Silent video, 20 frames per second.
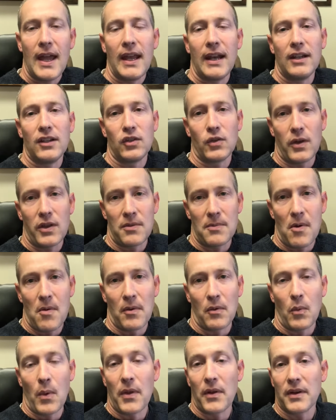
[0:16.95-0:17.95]
and enjoy the
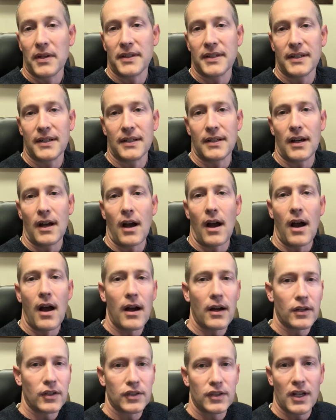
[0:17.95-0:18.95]
moment, whether it's a, a
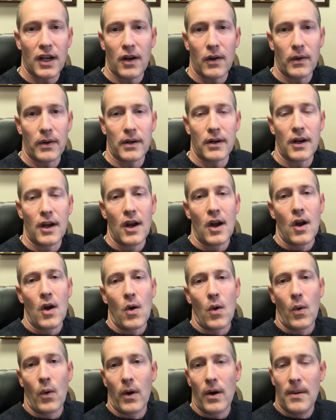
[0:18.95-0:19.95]
hot shower
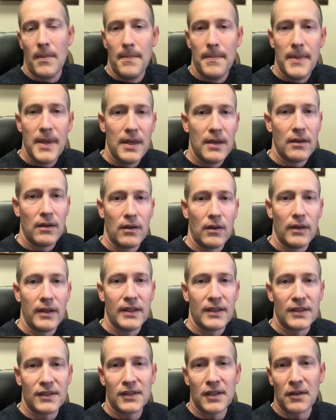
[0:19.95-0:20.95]
or a meal,
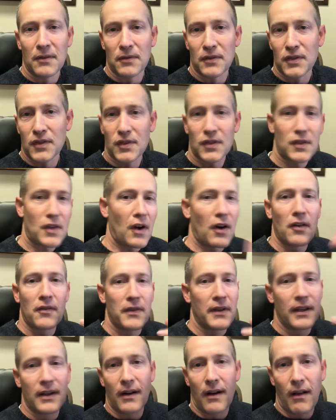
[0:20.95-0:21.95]
instead of
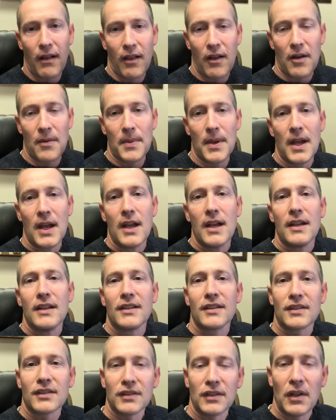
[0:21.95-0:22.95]
scarfing it all up,
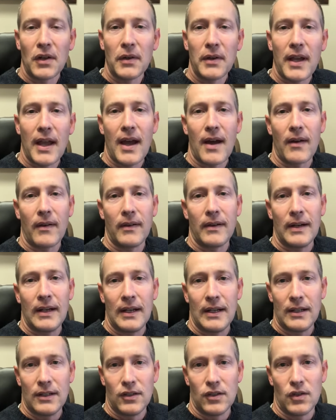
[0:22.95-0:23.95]
slow down
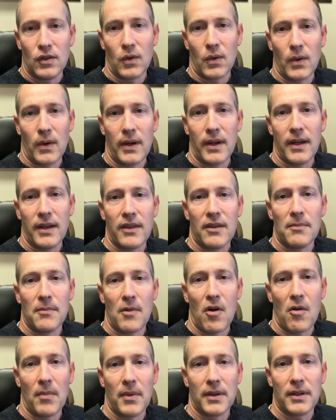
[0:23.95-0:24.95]
and enjoy the
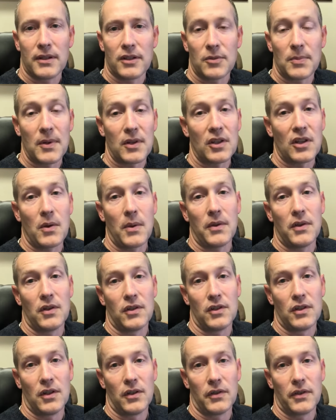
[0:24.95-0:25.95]
moment, especially with your
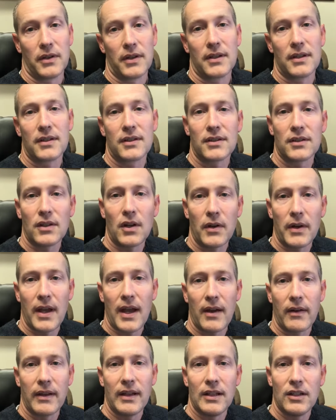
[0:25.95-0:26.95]
children. Slow
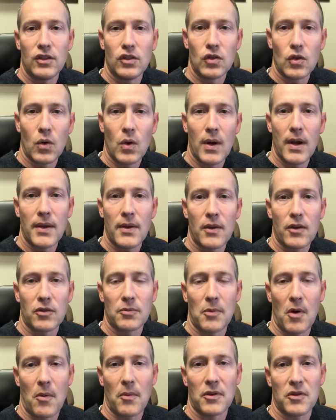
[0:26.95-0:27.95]
down, enjoy those
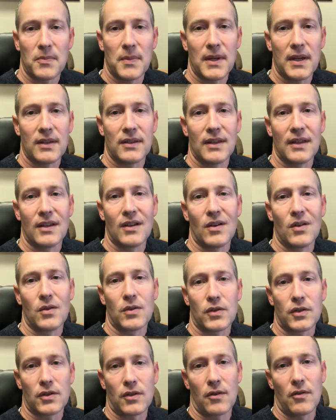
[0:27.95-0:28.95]
moments because they go
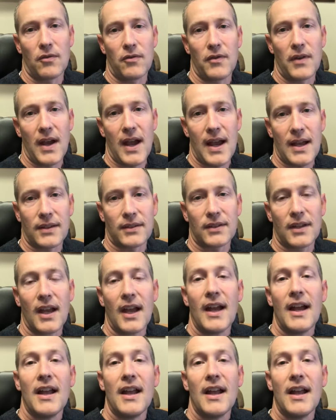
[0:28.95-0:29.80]
so fast.